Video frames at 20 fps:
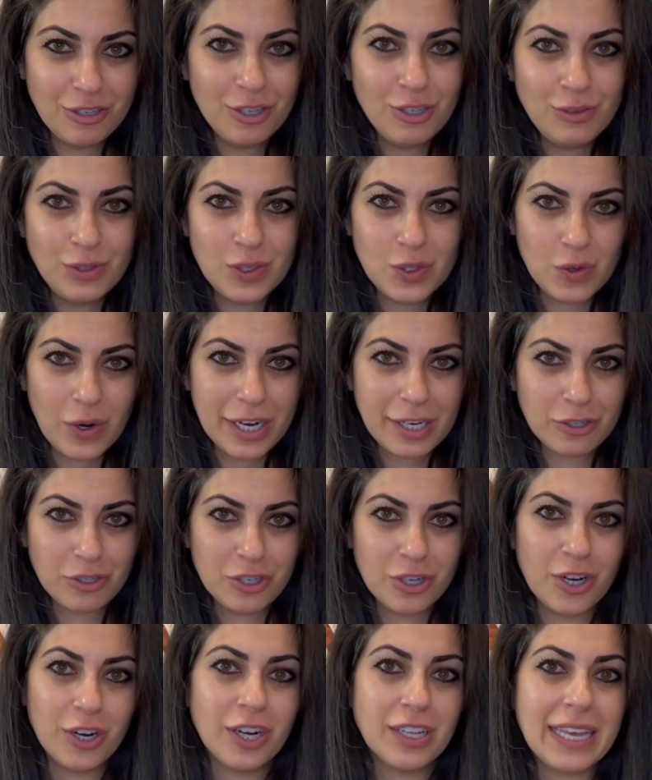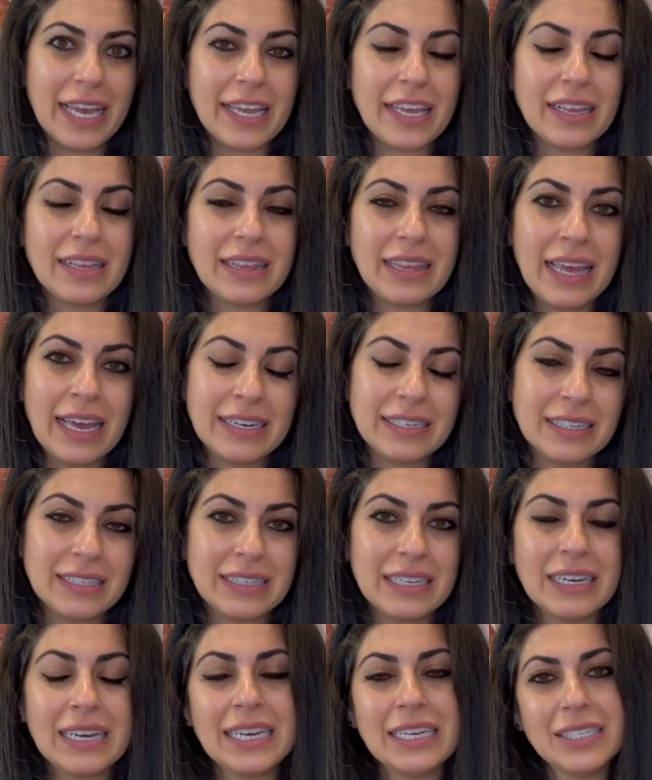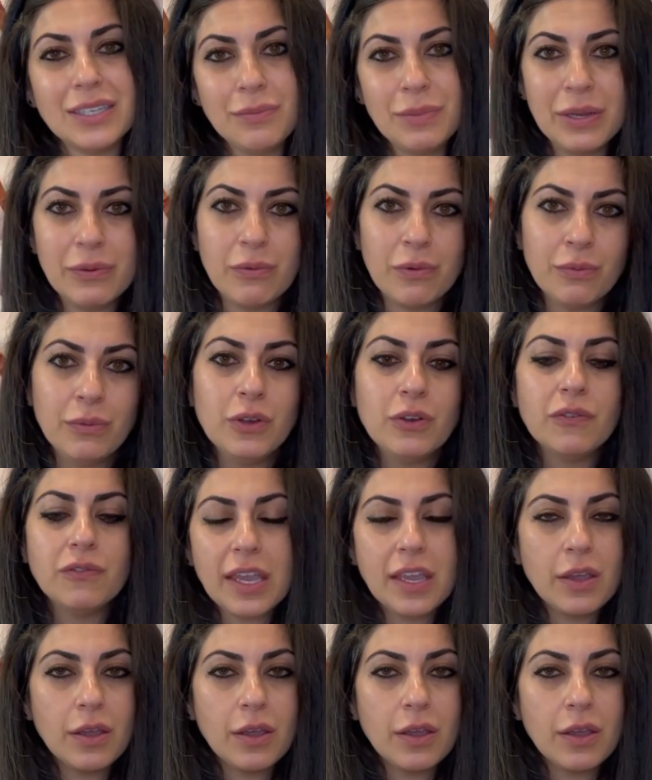tooth structure that doesn't need to be removed.